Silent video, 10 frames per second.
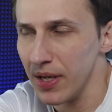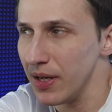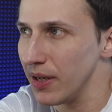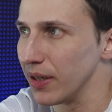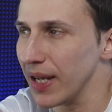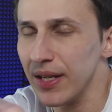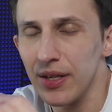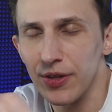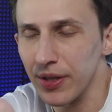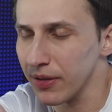and
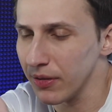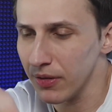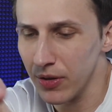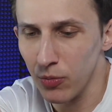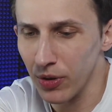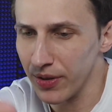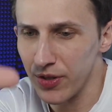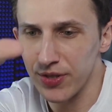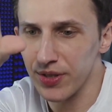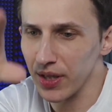anything that you want to
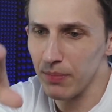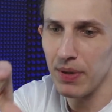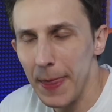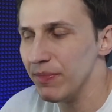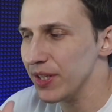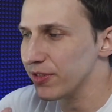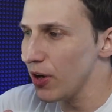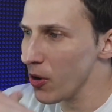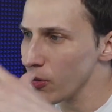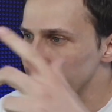just think about. And this
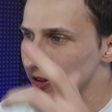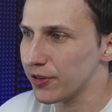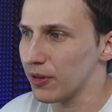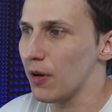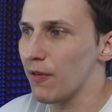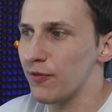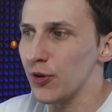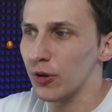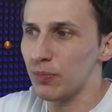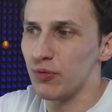whole system of
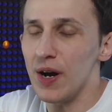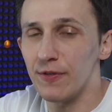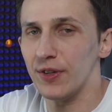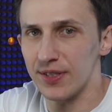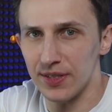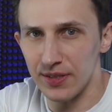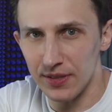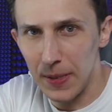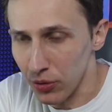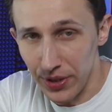your preferences
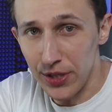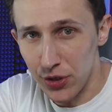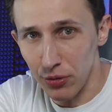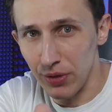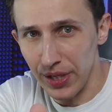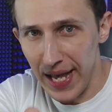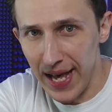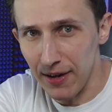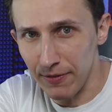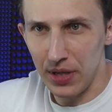that you already
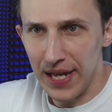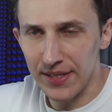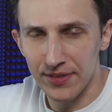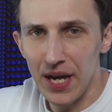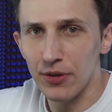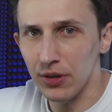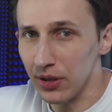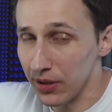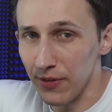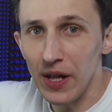have, hands down, you're going
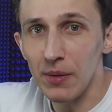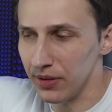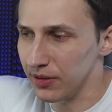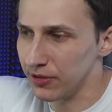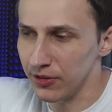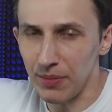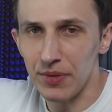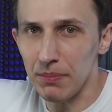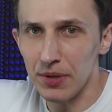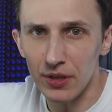to develop into
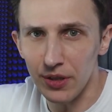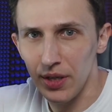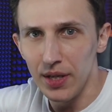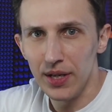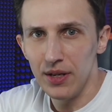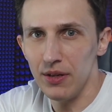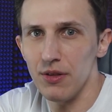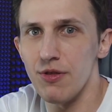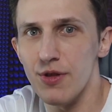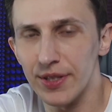something bigger.
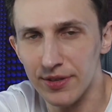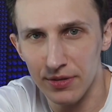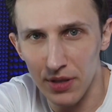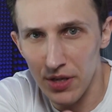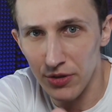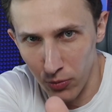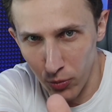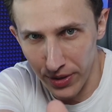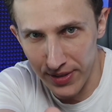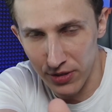This is
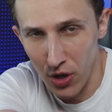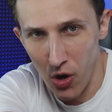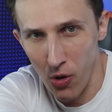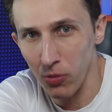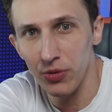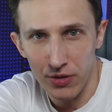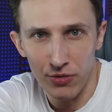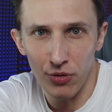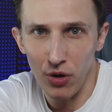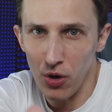what's called
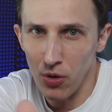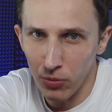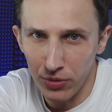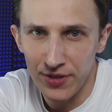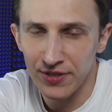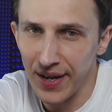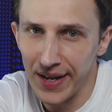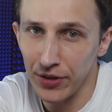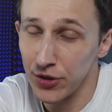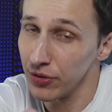your own
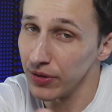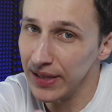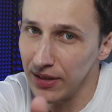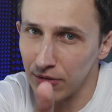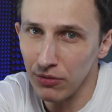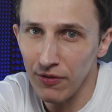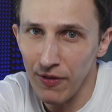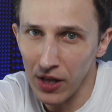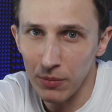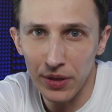style that you need to
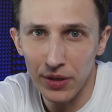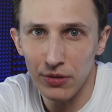develop and you